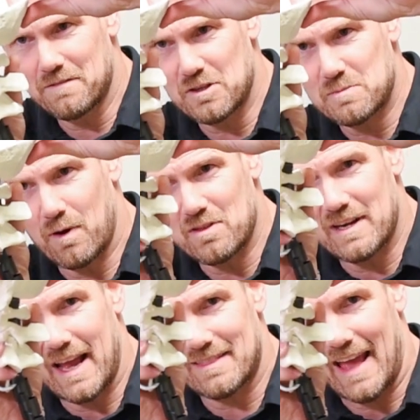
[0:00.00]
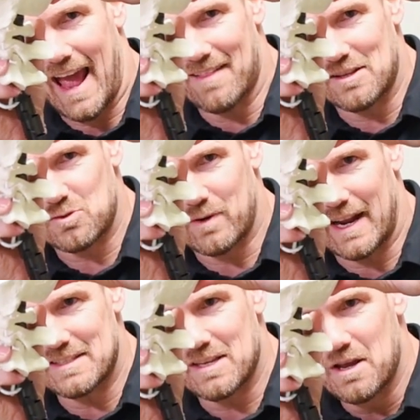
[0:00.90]
first bone in the neck, the atlas,
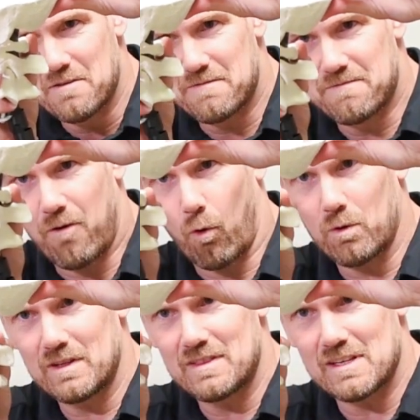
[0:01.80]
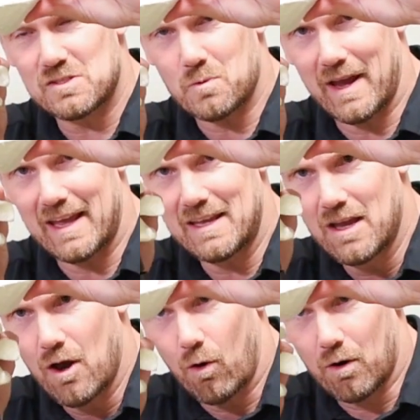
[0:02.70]
rides forward this way
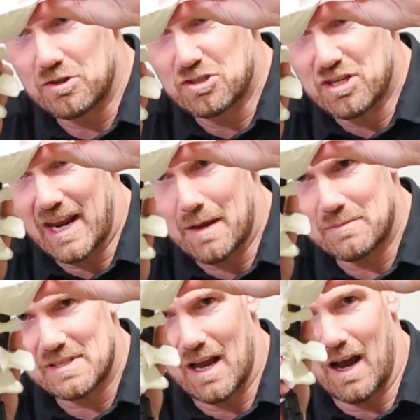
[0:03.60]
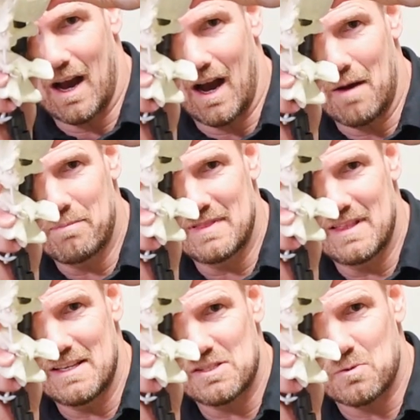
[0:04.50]
or jams up
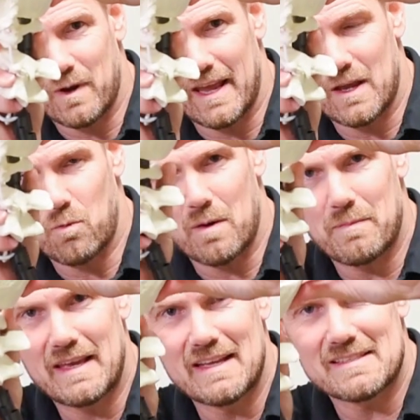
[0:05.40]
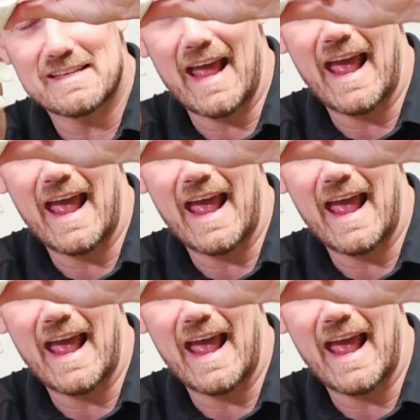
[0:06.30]
this way, what begins to